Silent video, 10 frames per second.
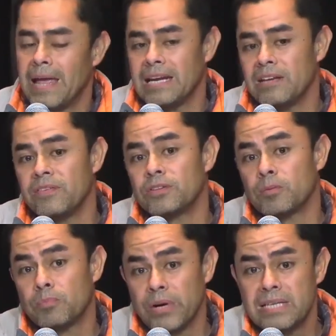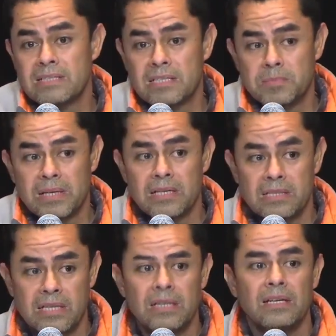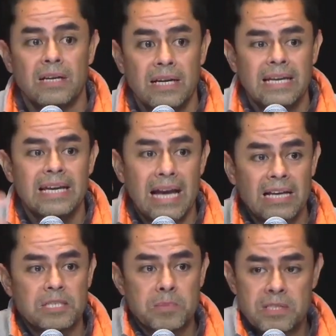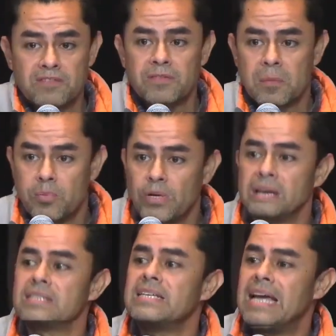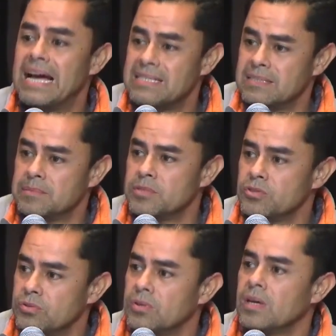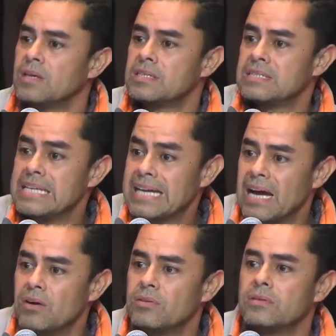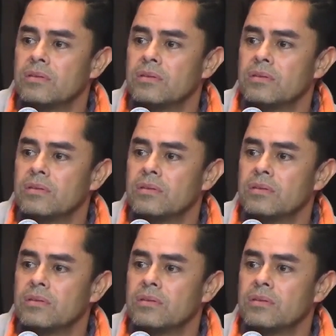and even their praises, because he had a specific praise he asked them to sing out.